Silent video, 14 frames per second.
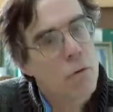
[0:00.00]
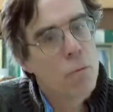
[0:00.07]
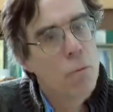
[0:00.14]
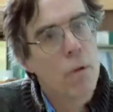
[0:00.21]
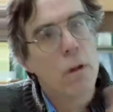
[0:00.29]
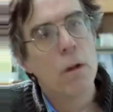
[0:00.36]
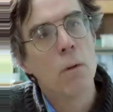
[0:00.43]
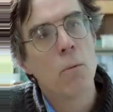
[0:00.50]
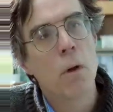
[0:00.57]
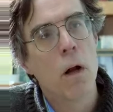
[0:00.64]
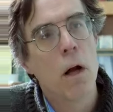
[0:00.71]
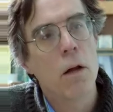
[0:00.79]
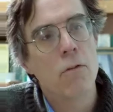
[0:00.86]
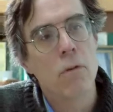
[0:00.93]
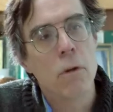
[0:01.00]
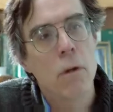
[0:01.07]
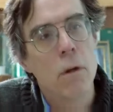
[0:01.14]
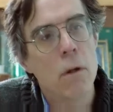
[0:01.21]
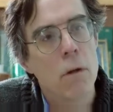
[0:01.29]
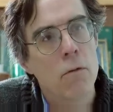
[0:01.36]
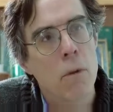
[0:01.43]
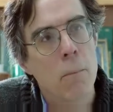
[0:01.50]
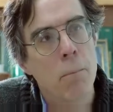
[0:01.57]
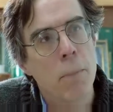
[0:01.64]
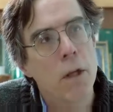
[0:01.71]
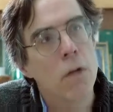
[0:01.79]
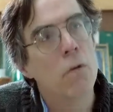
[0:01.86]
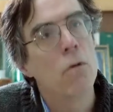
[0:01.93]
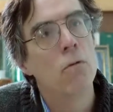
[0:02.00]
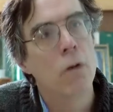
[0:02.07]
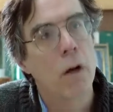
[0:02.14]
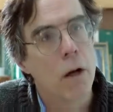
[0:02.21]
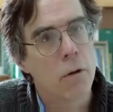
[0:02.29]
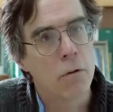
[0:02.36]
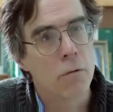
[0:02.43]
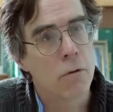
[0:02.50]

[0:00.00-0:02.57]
really what I see as a big new challenge